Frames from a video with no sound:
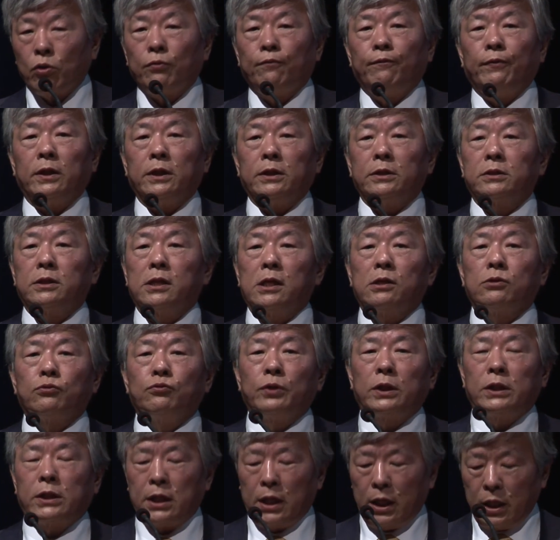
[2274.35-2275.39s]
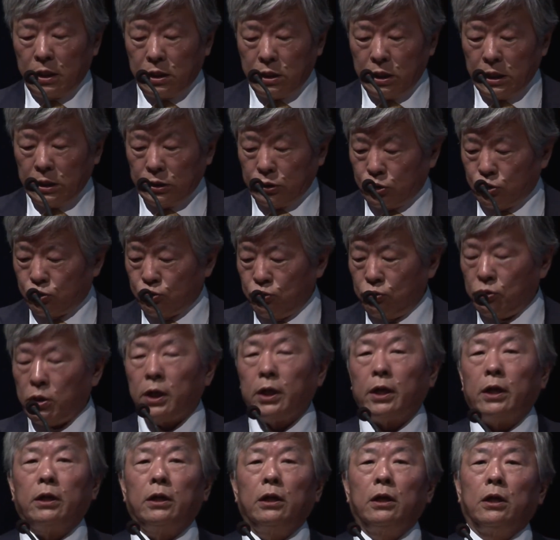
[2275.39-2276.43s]
first thing we did is
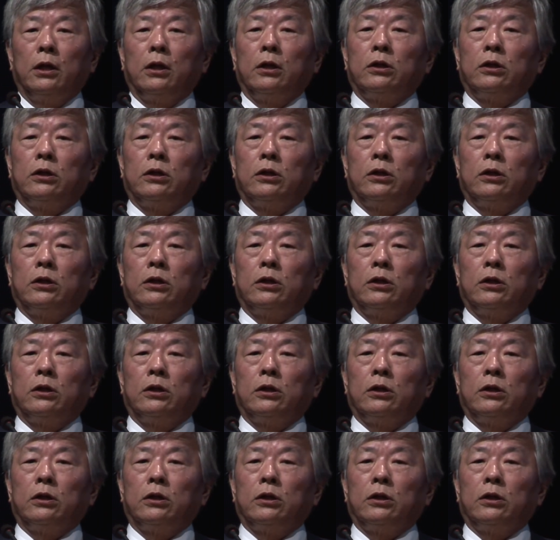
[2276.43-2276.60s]
to